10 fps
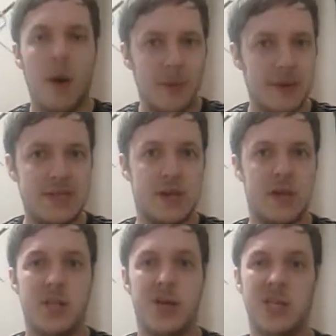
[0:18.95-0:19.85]
I'm basically
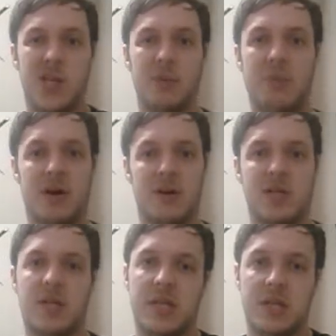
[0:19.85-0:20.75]
going to do it in two parts,
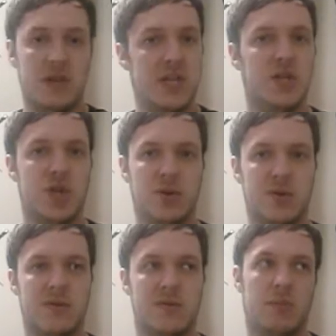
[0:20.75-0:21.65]
just this really
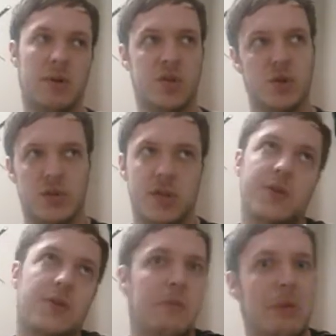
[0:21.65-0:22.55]
short, well,
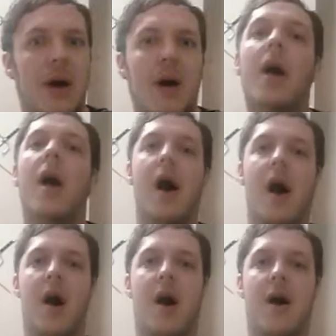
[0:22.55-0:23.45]
shortish sort of part,
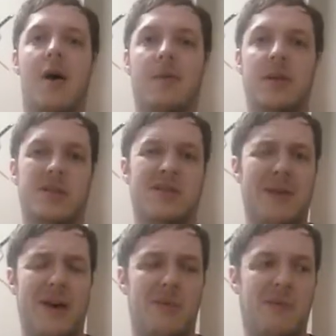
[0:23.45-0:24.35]
and just
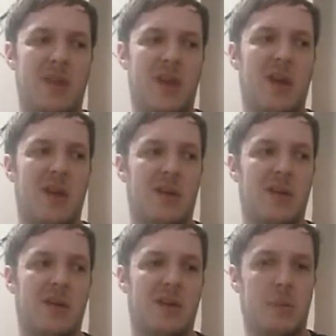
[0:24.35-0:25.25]
about, you know,
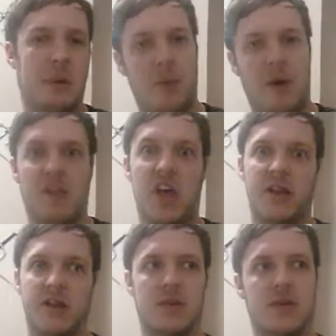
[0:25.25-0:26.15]
about what I've
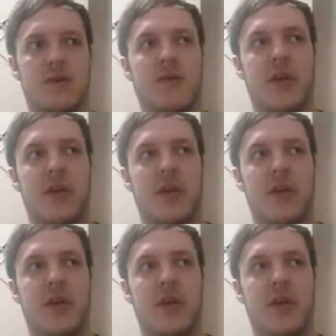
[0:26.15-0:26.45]
learned and stuff.